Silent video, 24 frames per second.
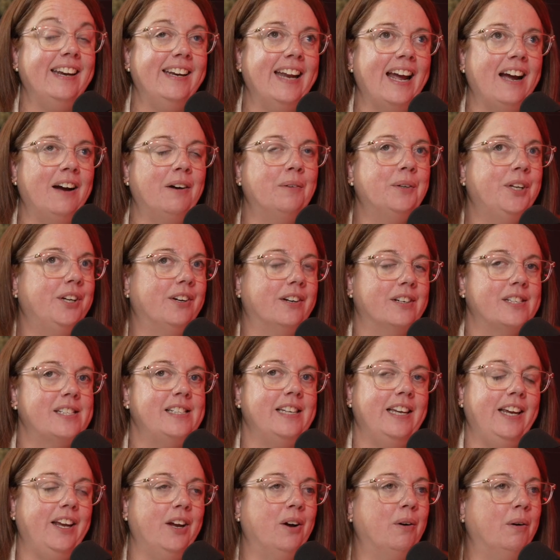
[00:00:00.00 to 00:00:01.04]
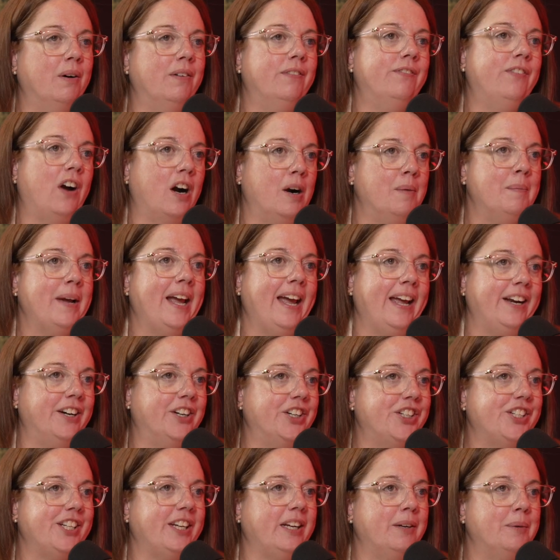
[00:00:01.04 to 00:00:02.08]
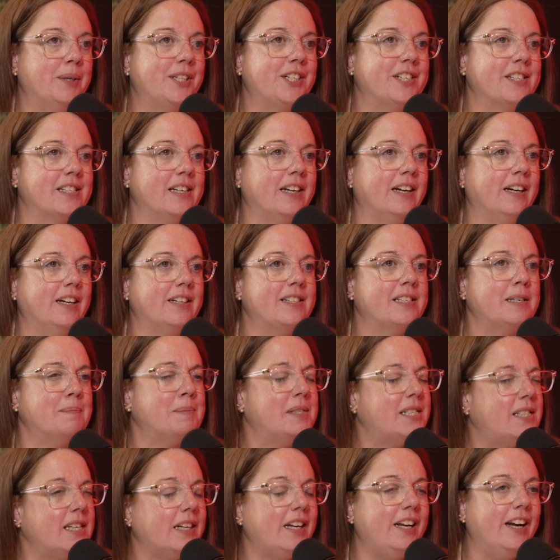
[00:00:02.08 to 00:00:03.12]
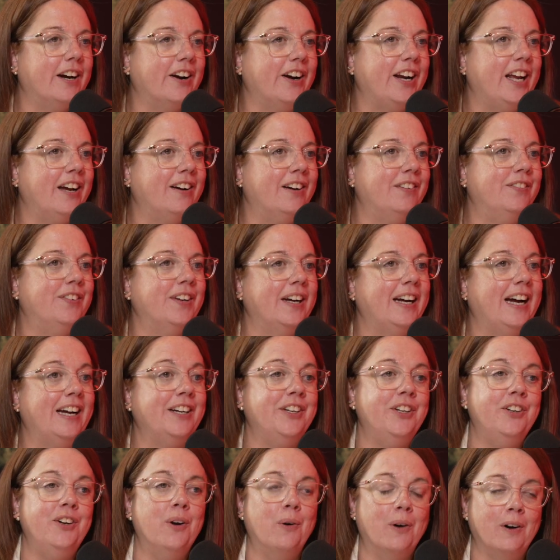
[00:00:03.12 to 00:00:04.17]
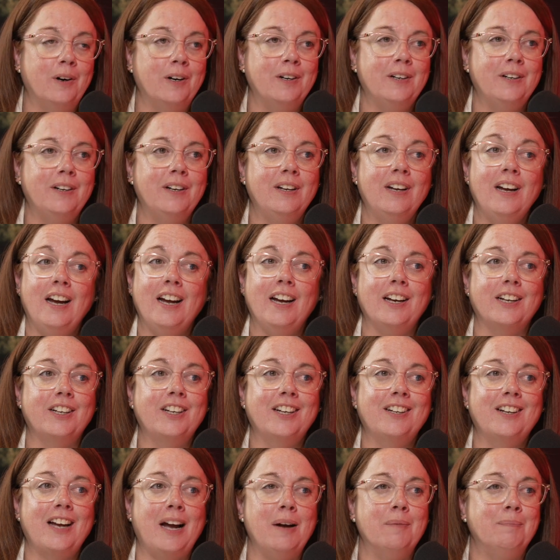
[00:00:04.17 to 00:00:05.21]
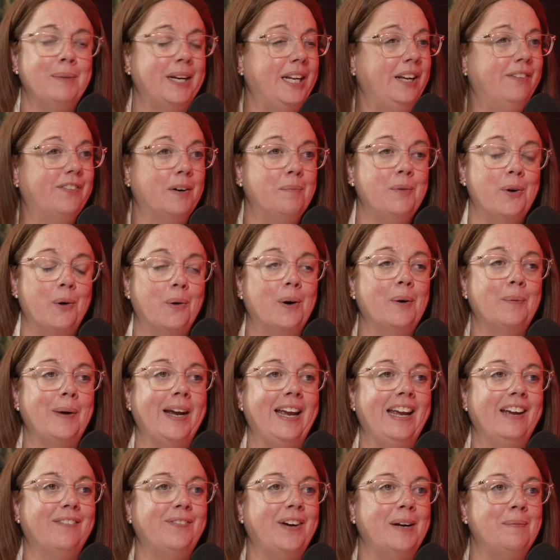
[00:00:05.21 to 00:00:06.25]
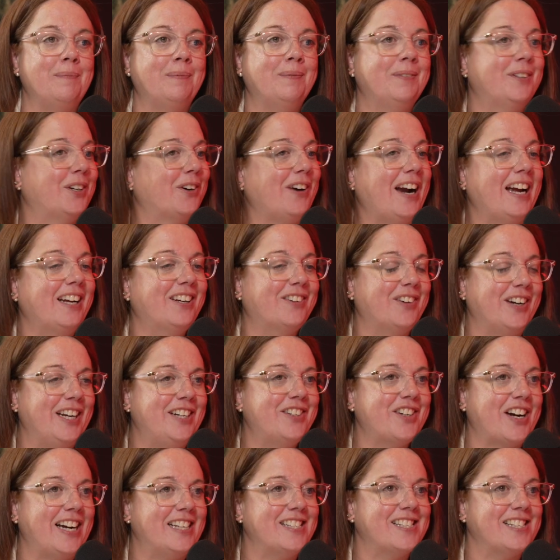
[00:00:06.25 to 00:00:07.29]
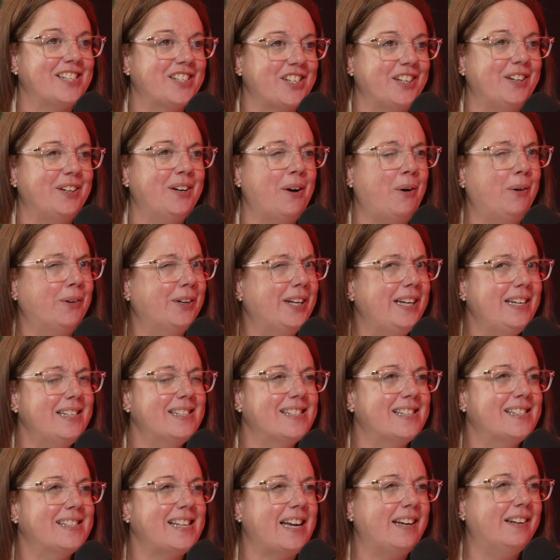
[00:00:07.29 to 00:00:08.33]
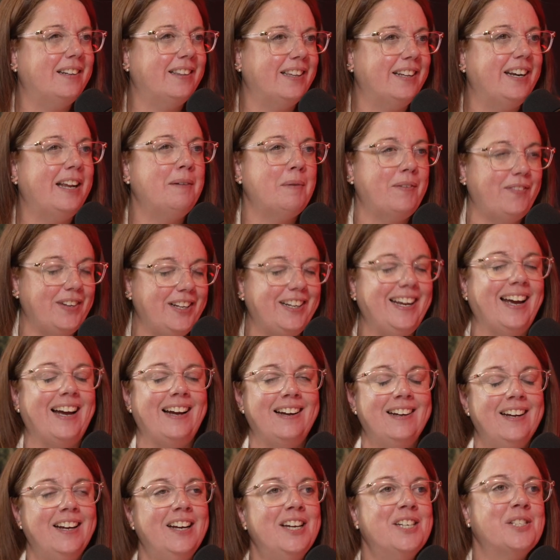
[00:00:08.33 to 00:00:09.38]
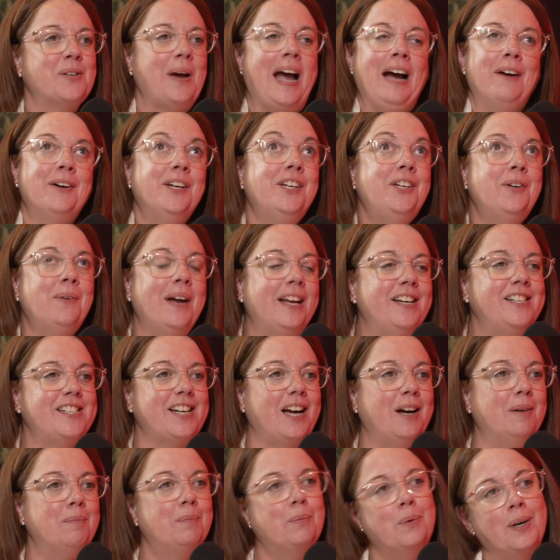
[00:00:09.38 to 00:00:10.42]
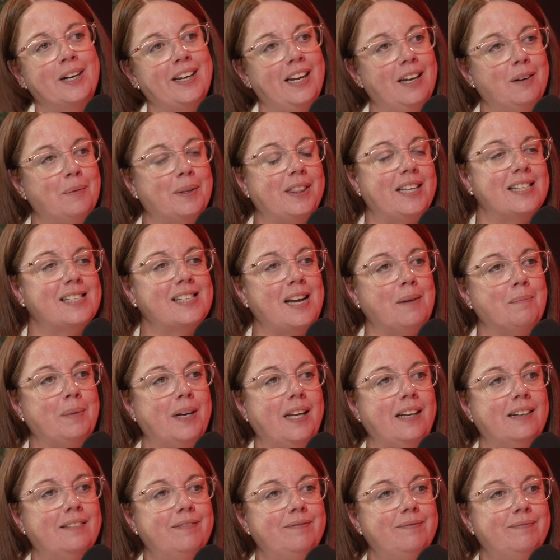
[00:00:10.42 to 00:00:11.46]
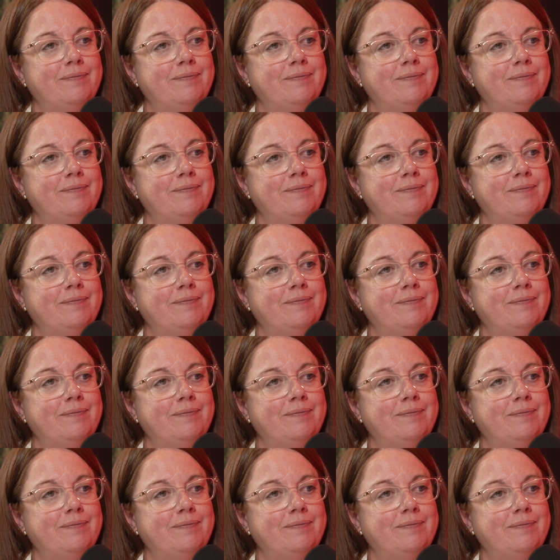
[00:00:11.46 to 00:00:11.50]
now you're CEO of Varme Energy, which is a subsidiary of a company from Norway, if I'm correct, Green Transition Holdings. Is that the name of it? Yeah. So how did you end up working with this company?